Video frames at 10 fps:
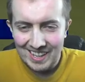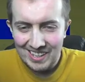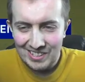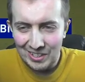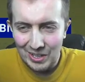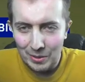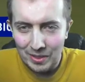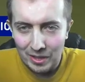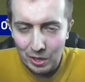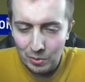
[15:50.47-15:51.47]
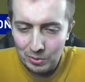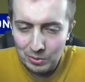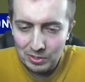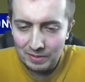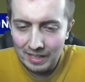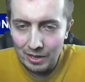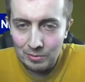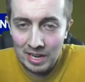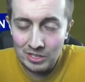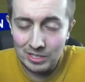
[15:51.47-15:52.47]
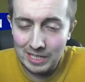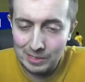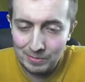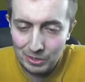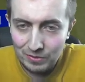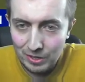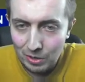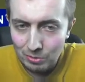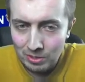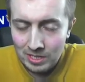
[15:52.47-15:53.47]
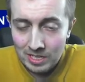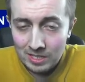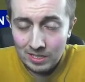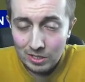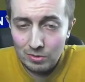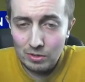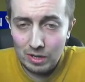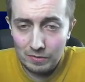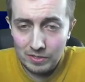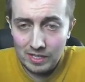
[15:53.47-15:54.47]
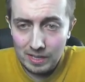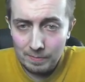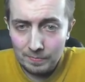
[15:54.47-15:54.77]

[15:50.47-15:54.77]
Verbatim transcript: Secure that goal, and also Leo Nash gets himself a goal. You do love to see it.